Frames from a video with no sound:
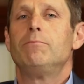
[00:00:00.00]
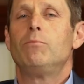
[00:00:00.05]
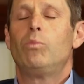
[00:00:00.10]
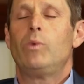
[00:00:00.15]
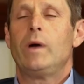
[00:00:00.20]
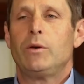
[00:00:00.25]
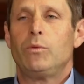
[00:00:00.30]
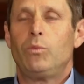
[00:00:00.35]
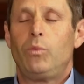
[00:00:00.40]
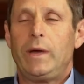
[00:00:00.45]

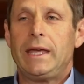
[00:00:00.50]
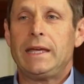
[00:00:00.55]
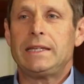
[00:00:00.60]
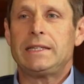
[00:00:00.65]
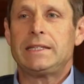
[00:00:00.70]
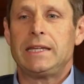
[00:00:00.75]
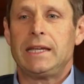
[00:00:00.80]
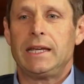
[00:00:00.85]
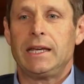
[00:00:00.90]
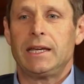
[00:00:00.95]
When we
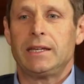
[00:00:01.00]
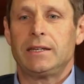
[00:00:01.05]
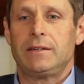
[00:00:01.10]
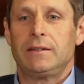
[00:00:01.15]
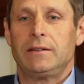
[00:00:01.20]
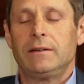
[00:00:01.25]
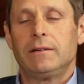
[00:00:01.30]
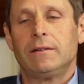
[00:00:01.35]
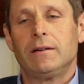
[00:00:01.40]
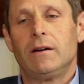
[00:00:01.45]

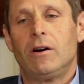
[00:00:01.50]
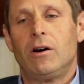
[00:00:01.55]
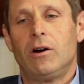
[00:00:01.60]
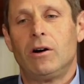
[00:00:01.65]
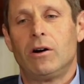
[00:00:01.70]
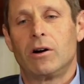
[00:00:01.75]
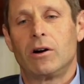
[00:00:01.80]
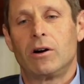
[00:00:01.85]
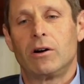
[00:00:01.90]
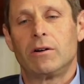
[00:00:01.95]
did
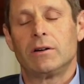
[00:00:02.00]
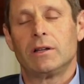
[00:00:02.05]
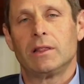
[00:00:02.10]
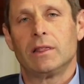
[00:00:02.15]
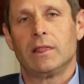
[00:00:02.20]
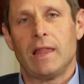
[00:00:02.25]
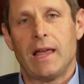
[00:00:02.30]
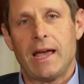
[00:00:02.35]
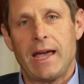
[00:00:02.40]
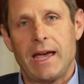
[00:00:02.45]
our
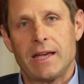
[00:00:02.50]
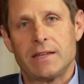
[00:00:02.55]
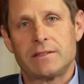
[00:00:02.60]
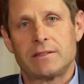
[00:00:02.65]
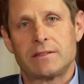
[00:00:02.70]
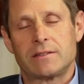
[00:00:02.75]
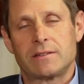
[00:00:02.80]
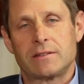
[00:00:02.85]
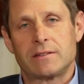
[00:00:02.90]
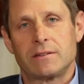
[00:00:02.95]

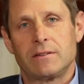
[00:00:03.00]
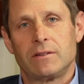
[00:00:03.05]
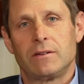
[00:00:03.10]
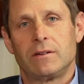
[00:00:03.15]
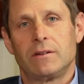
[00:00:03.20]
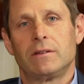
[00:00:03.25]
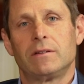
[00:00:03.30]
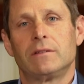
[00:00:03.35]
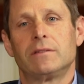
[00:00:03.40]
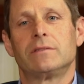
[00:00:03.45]
last
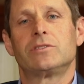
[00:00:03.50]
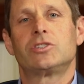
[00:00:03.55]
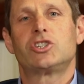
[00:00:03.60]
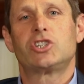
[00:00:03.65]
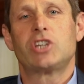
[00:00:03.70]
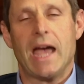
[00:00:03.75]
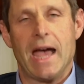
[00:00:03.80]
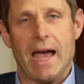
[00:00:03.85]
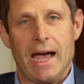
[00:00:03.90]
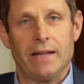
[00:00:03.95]

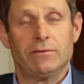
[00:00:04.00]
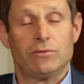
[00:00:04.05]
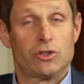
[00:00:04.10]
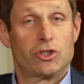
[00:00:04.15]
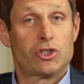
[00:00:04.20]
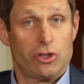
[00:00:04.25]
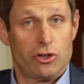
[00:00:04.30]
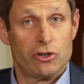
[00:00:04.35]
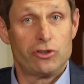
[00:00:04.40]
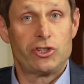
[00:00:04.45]
chat,
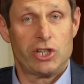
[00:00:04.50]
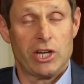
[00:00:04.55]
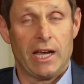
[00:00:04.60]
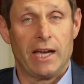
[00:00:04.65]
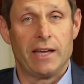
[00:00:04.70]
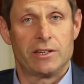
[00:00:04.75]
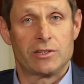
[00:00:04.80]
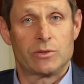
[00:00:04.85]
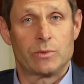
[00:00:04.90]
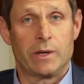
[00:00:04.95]

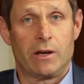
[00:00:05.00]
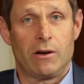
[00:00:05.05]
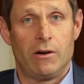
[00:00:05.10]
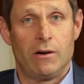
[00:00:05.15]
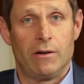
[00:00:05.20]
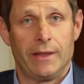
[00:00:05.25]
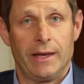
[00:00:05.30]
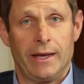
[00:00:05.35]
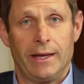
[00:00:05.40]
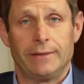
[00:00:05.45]
SUREChat as we
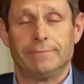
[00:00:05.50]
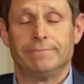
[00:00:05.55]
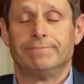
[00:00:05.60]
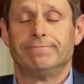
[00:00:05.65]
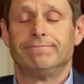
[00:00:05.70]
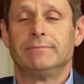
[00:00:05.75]
call that.